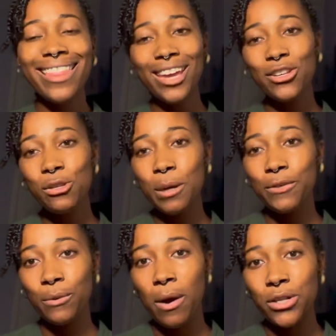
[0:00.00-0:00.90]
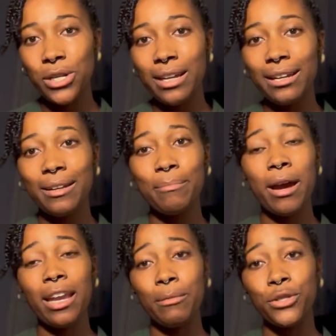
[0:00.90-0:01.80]
Thank you so much for watching.
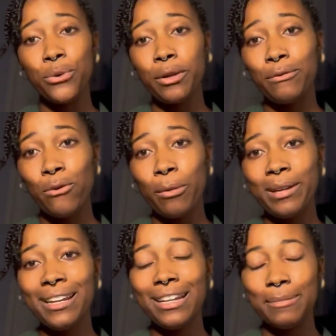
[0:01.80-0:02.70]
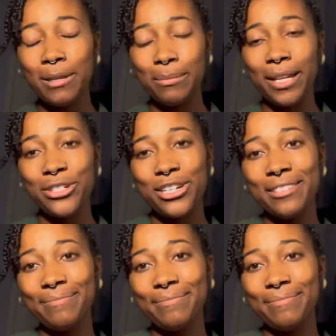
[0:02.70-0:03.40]
My name is Jordan Foreman. It's been a pleasure.